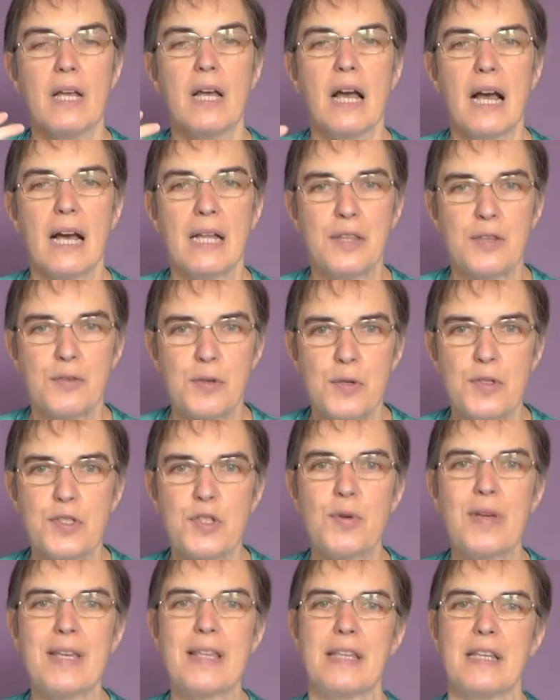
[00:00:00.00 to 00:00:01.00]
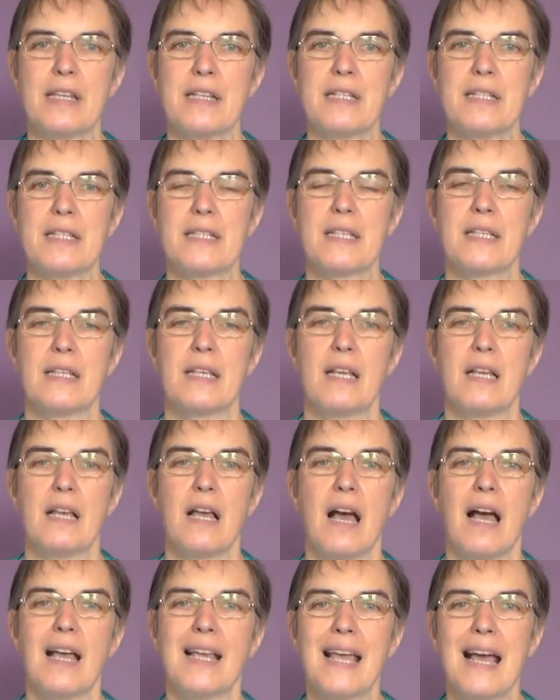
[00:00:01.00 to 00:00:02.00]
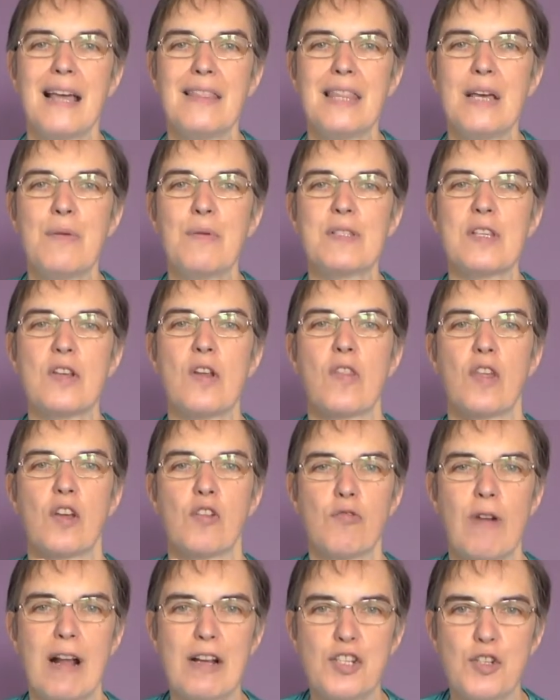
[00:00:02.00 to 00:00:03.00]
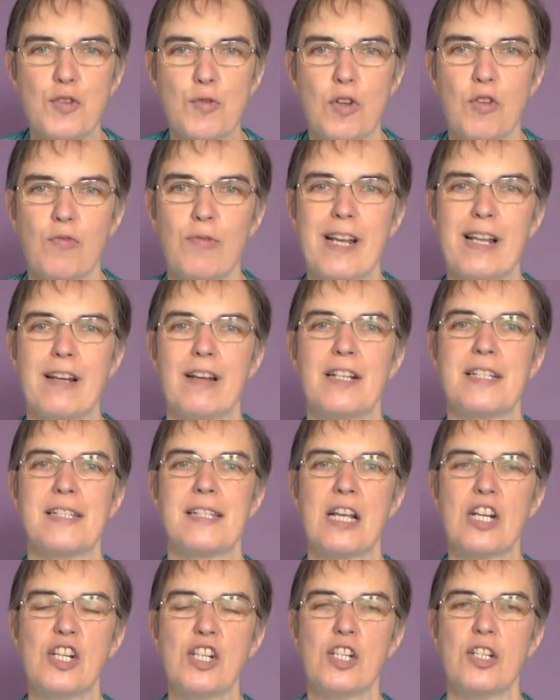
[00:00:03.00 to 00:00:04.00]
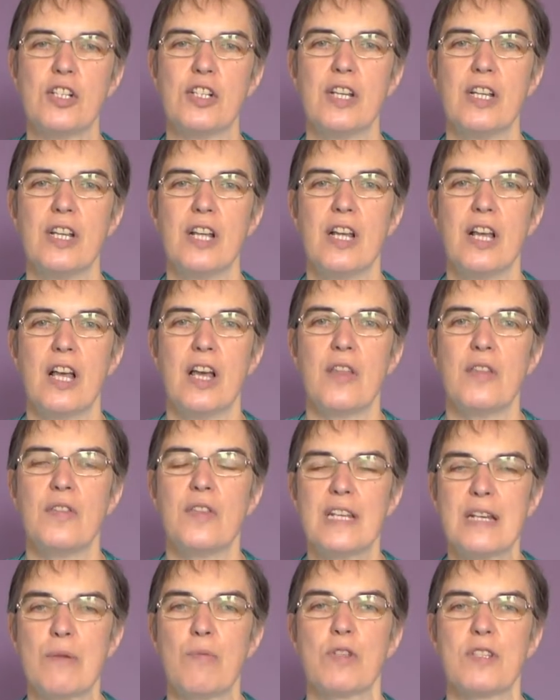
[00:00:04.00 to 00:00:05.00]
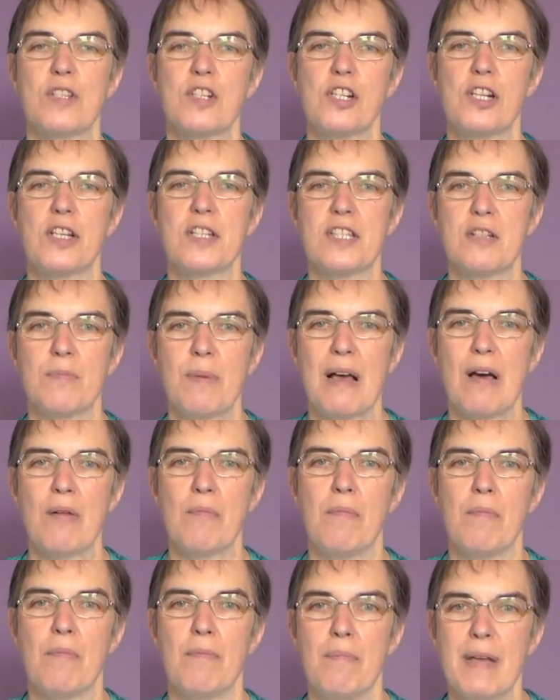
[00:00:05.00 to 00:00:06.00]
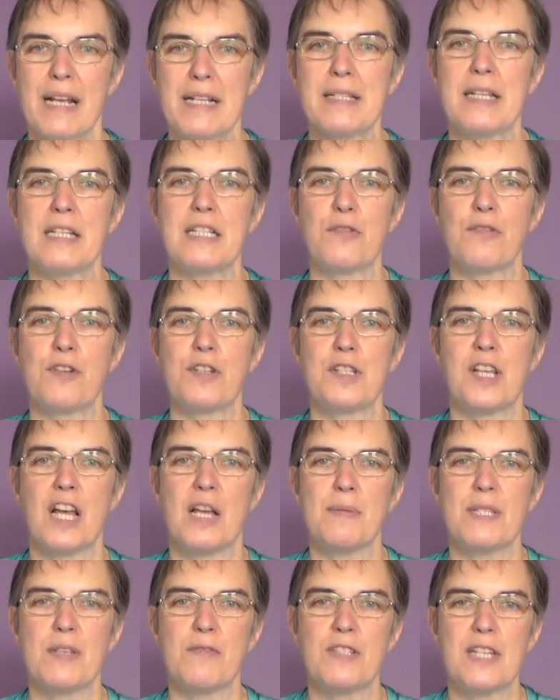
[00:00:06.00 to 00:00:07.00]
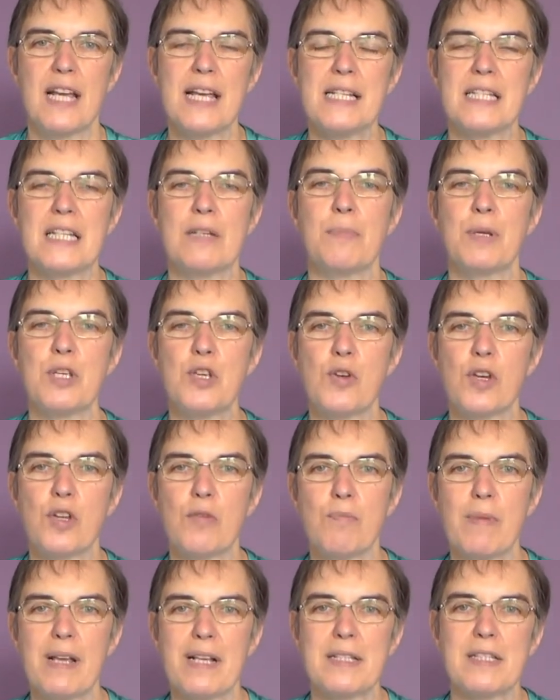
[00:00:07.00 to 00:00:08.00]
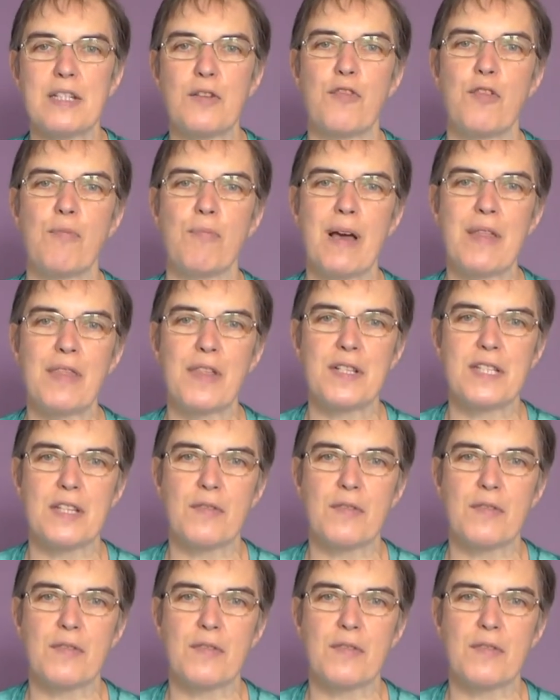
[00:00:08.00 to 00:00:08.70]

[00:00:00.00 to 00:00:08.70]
And through doing this, again, there was another gradual realisation that it wasn't just about mixing different types of data, but you could mix different methods of